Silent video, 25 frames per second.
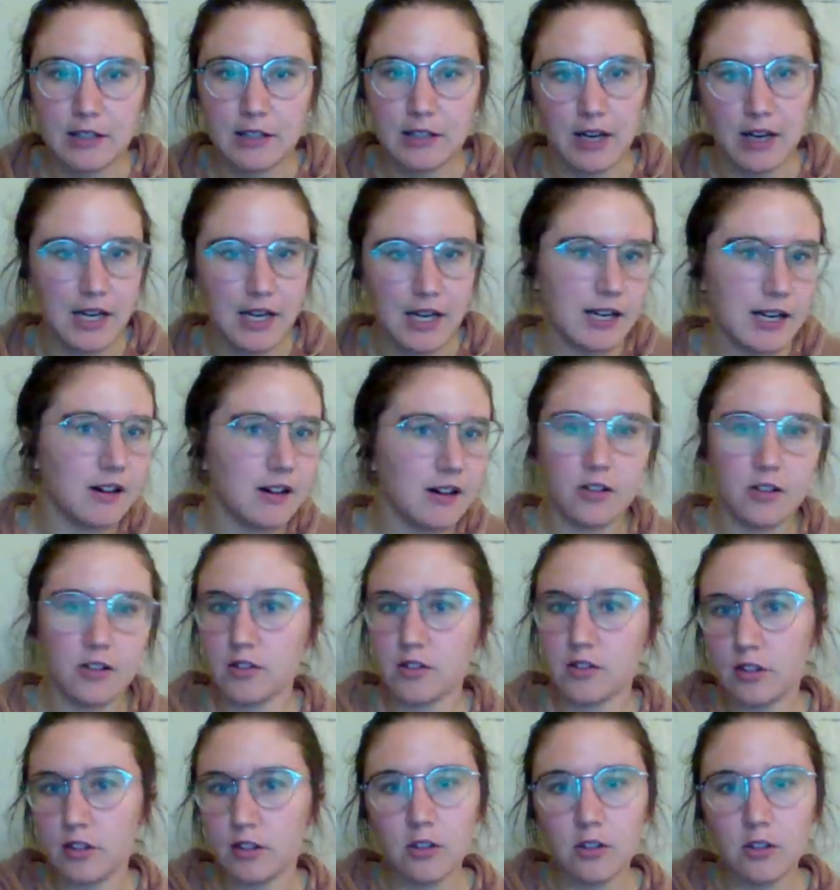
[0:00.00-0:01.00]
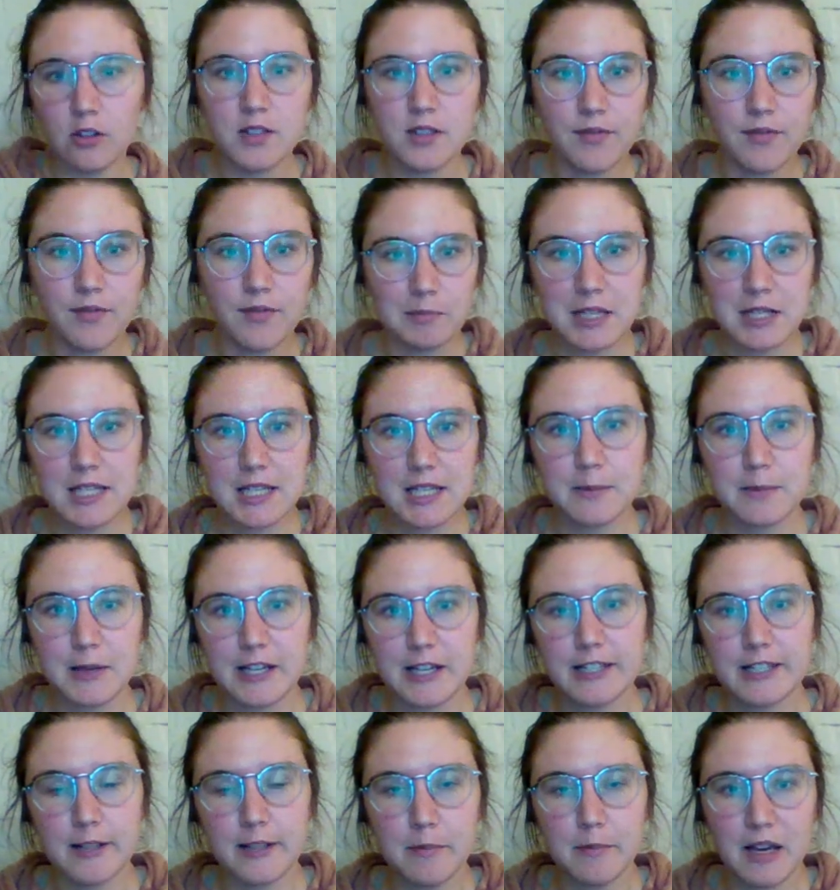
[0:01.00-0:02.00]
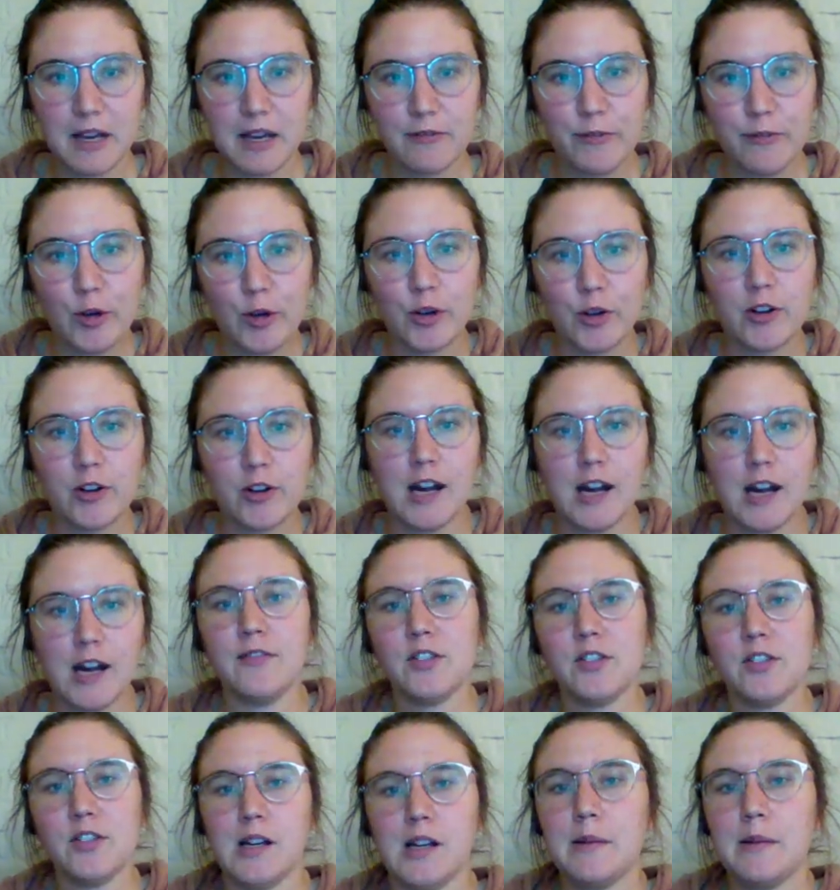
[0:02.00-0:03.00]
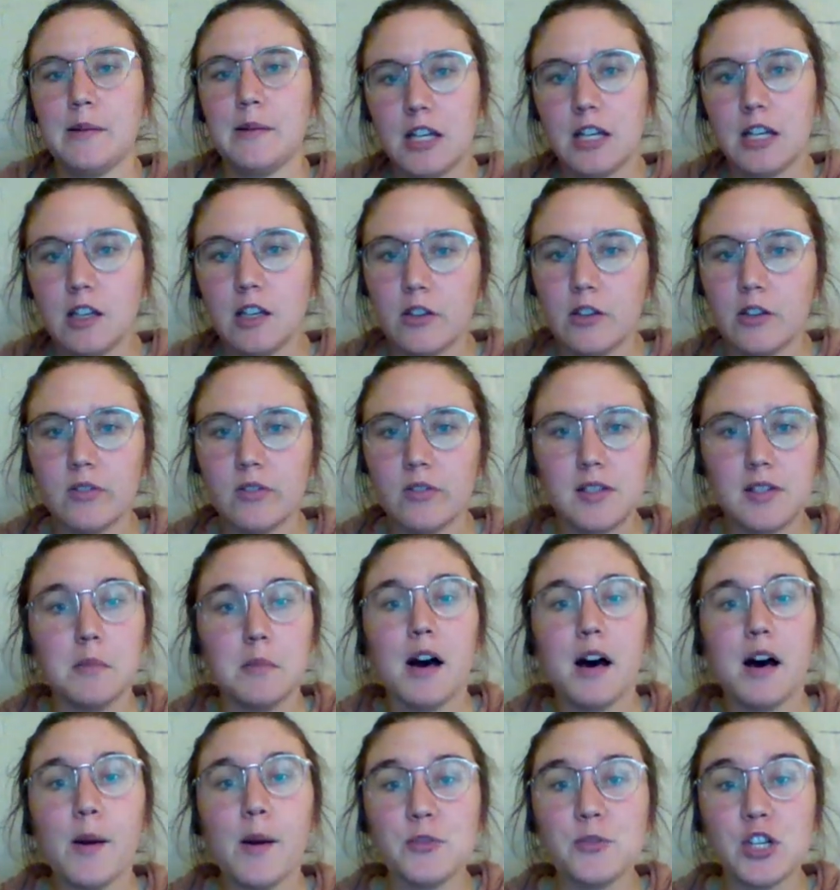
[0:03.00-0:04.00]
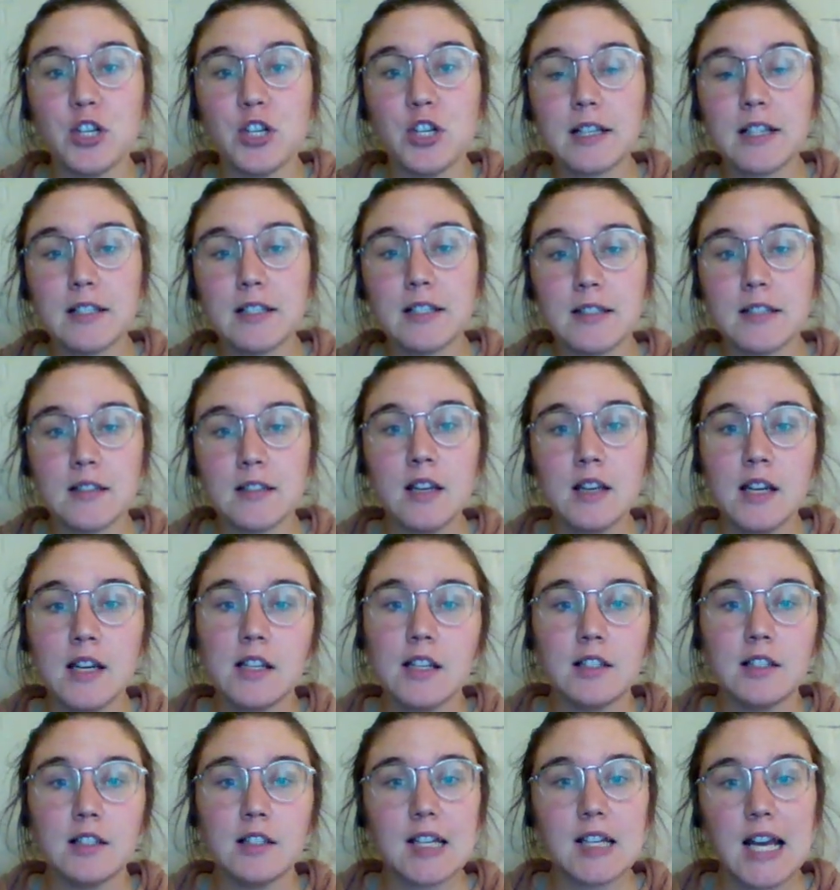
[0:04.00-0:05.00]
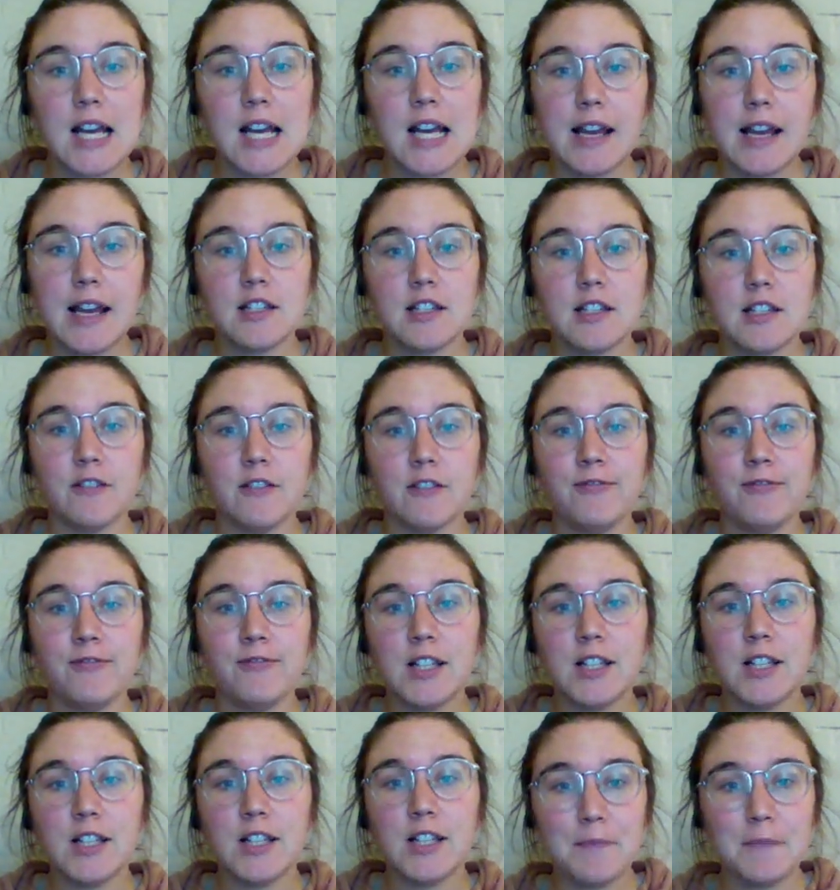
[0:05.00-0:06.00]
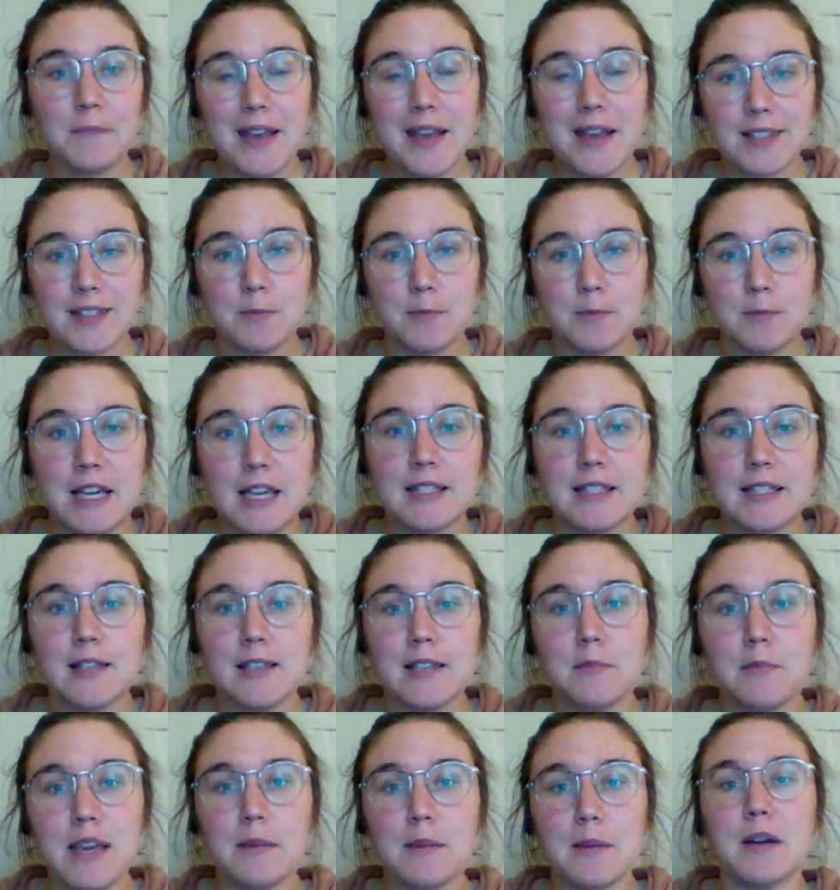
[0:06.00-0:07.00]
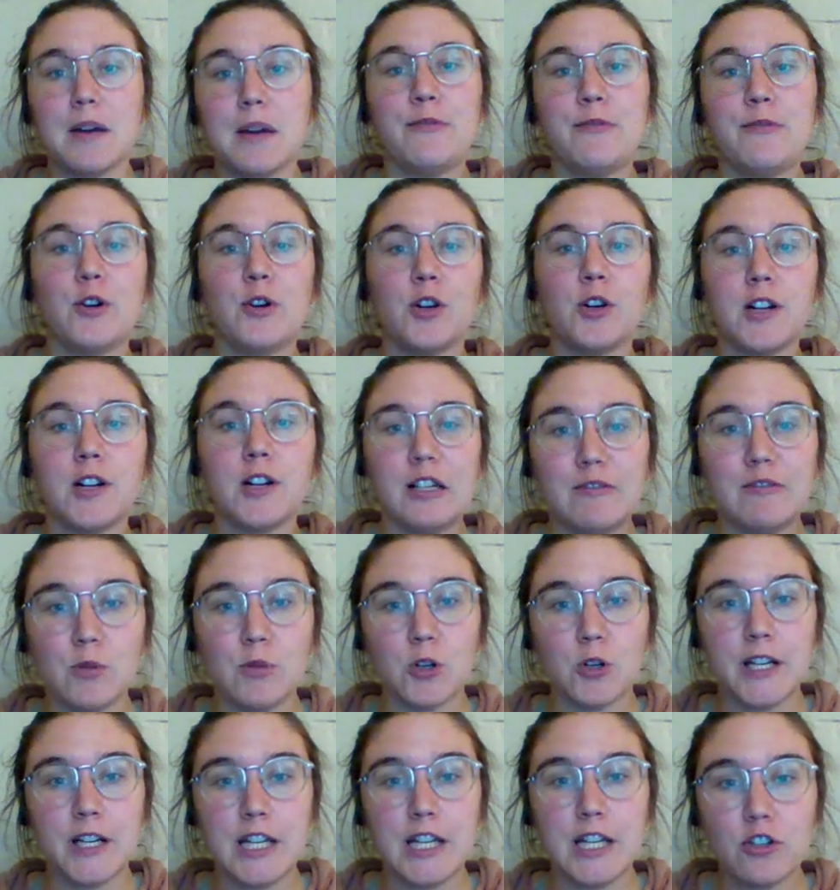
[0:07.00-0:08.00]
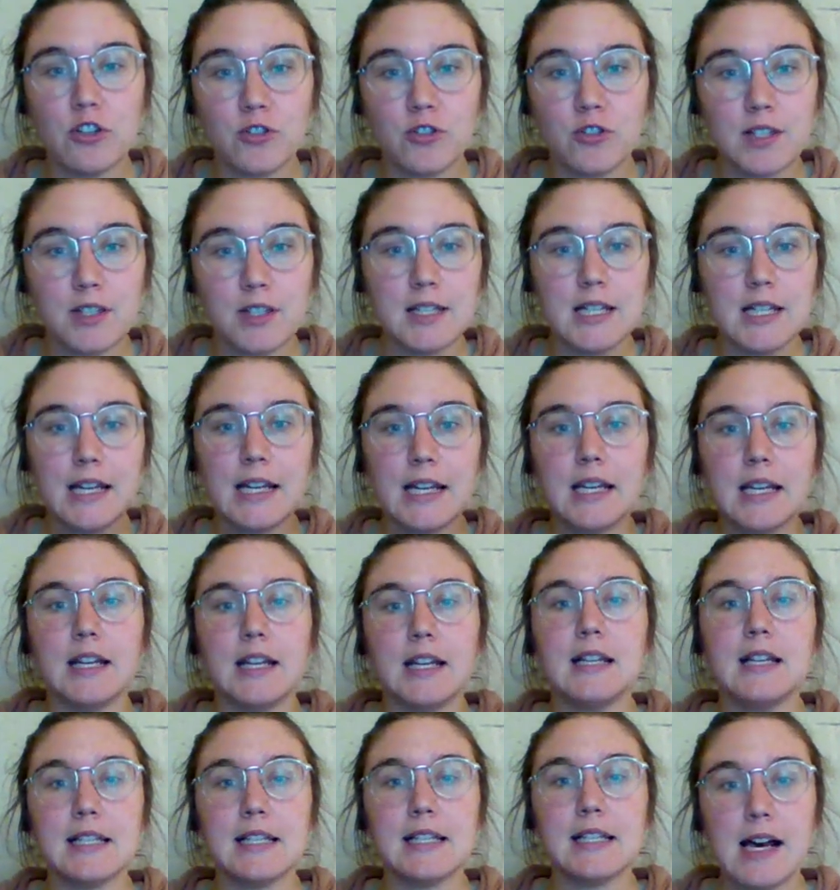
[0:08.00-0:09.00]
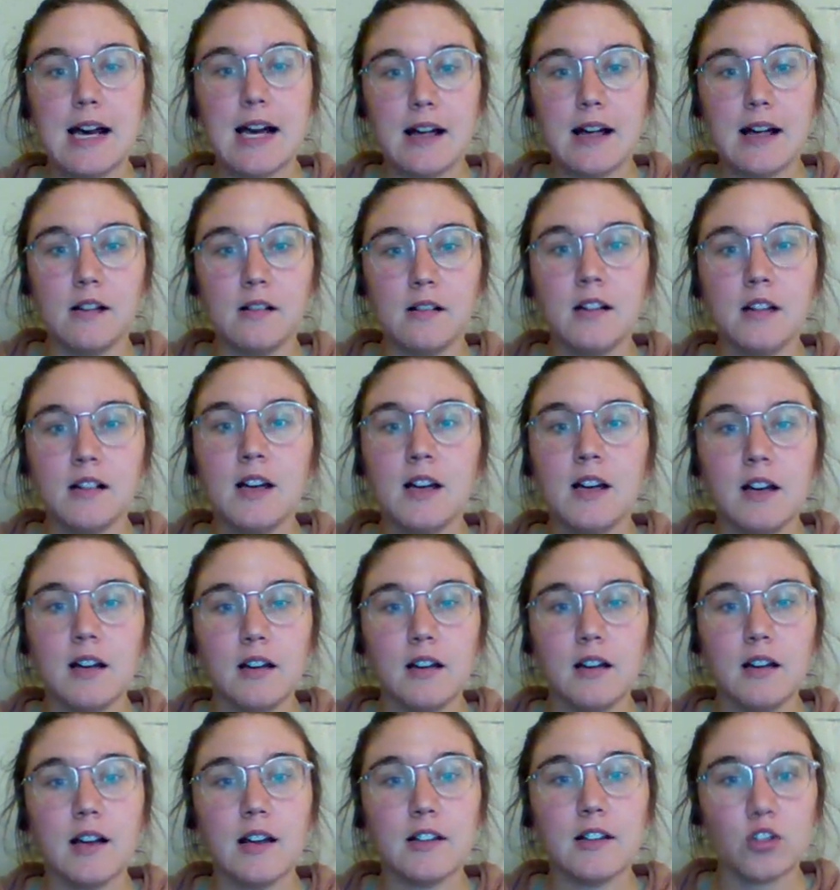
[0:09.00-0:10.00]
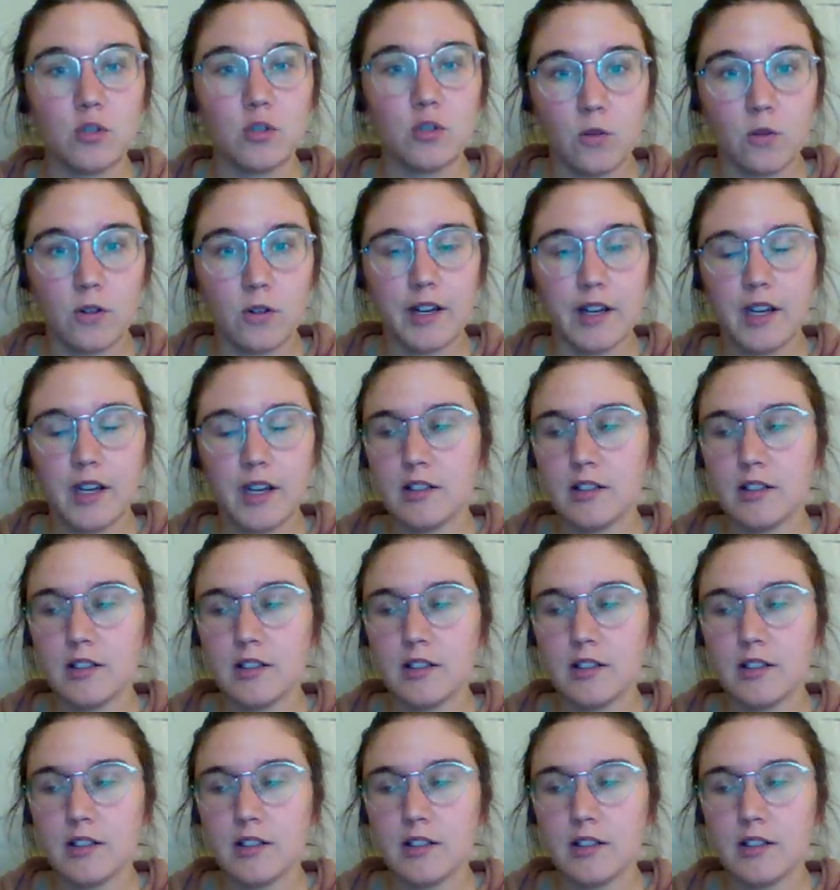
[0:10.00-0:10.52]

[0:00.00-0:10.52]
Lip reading: Right now, there's loads of empty space in my photograph. So I'm going to use some objects to kind of fill up that space and make my photograph more interesting and tell a story.